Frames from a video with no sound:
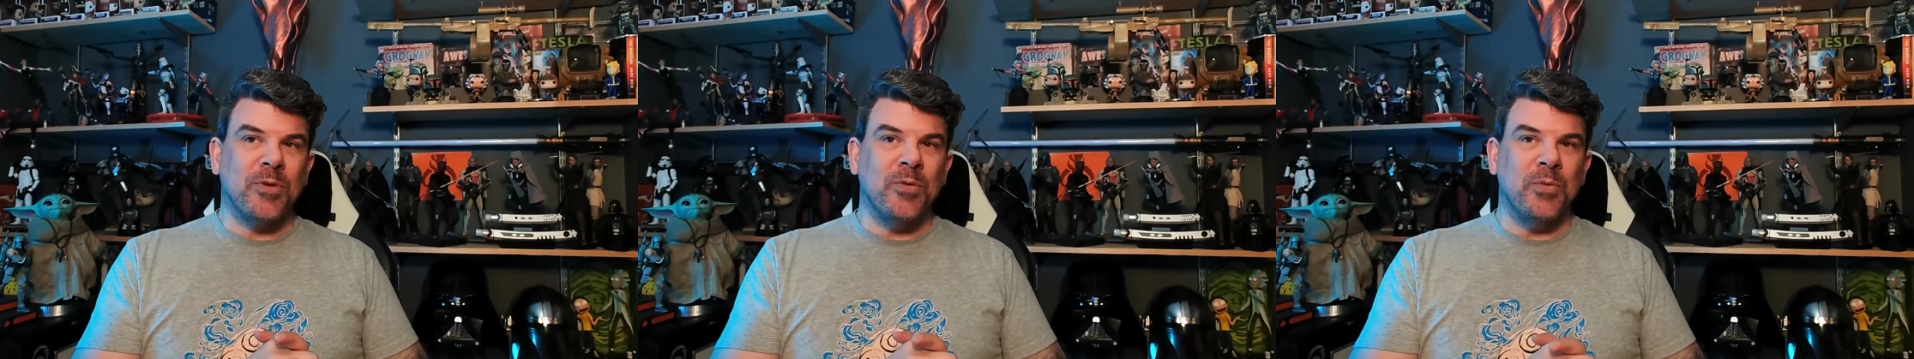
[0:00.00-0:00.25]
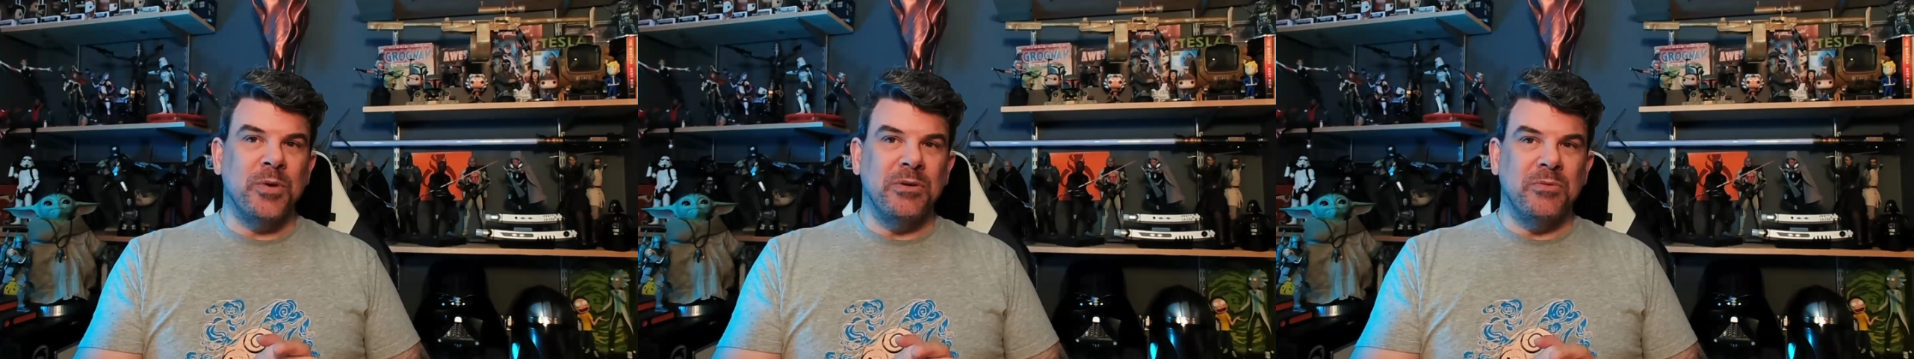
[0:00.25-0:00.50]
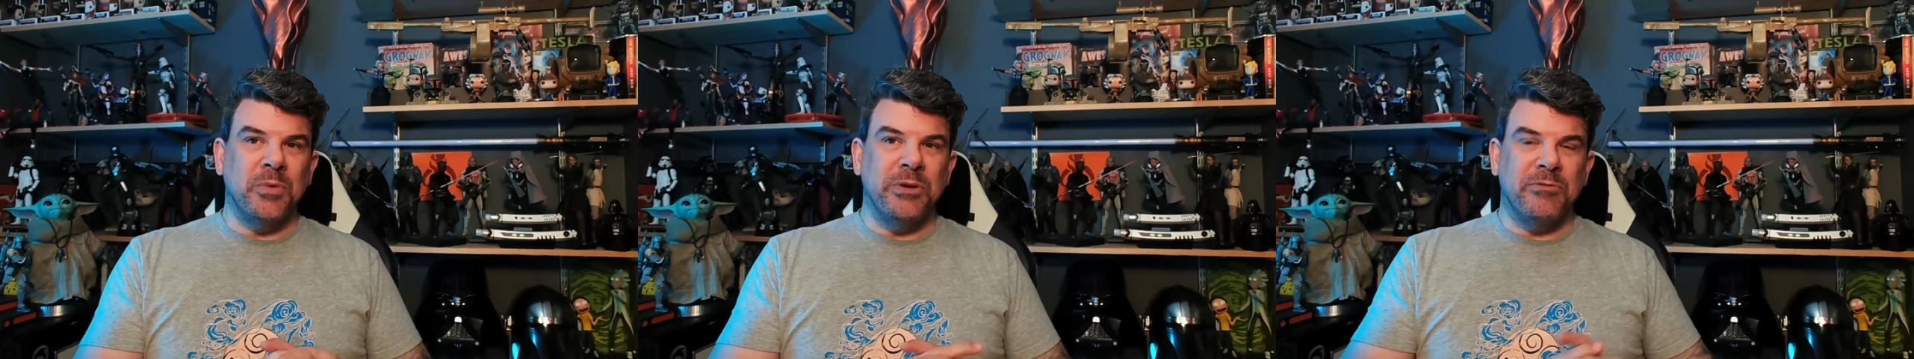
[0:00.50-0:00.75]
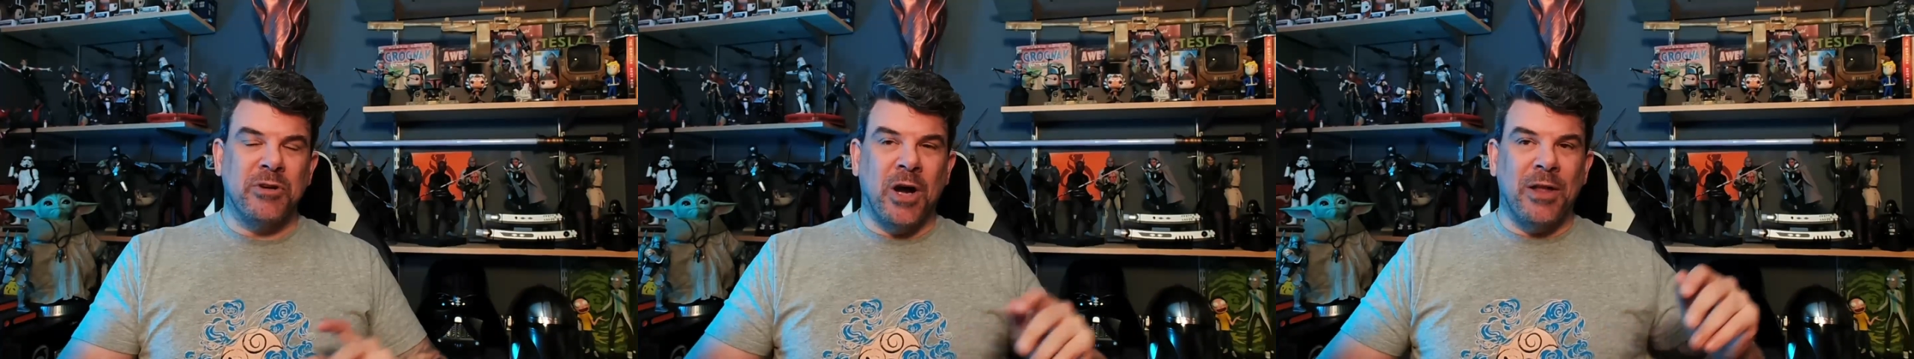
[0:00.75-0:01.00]
We
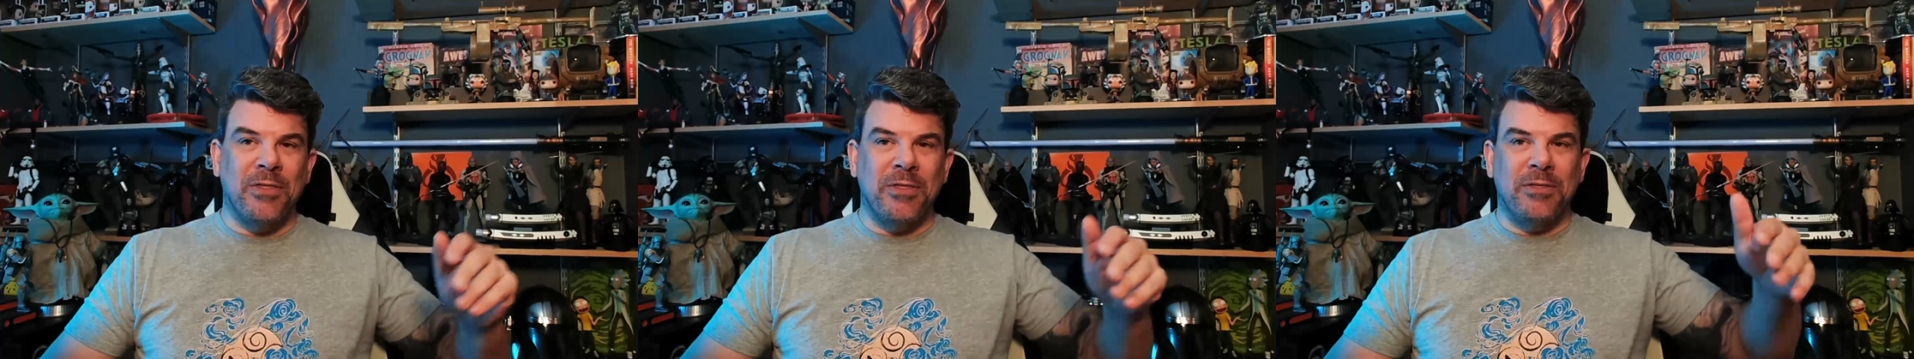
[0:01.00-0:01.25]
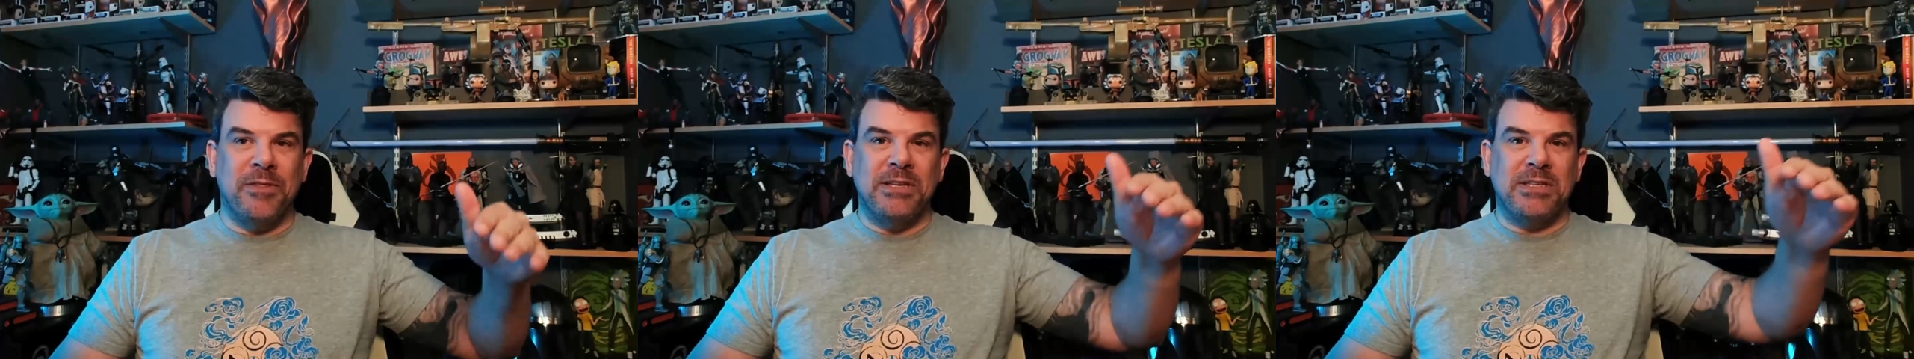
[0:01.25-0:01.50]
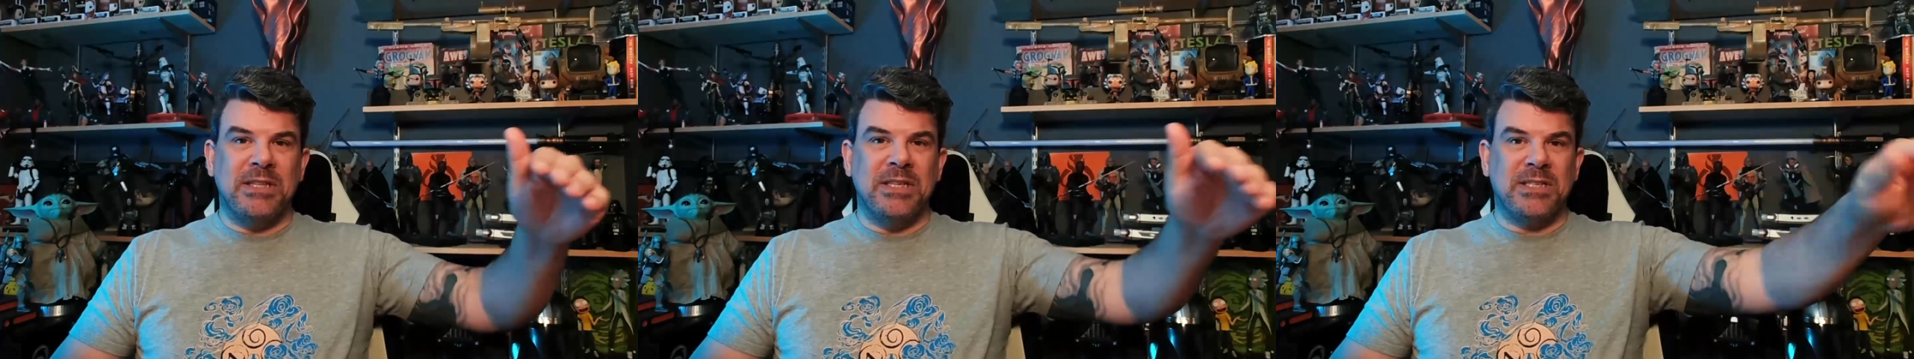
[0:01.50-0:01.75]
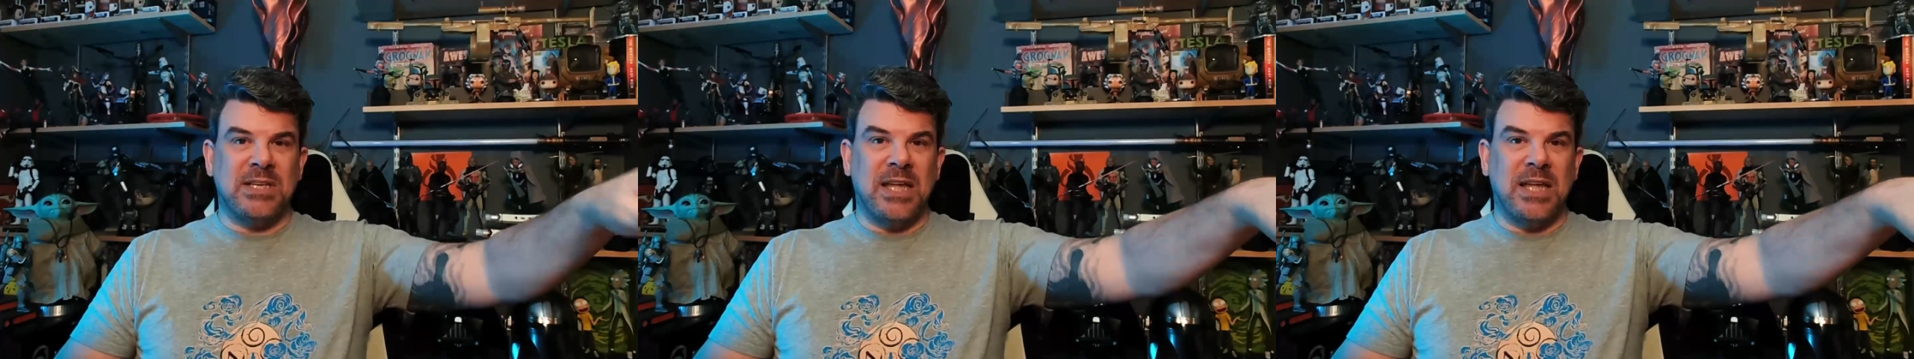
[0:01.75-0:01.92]
we've got this this